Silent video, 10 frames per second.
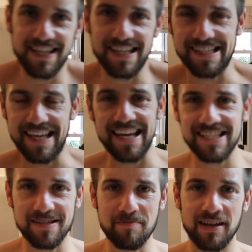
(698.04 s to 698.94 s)
It is
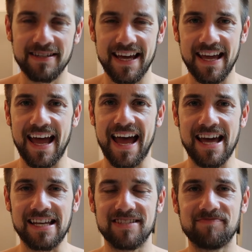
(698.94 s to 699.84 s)
Easter Monday
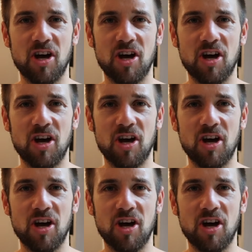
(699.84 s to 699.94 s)
and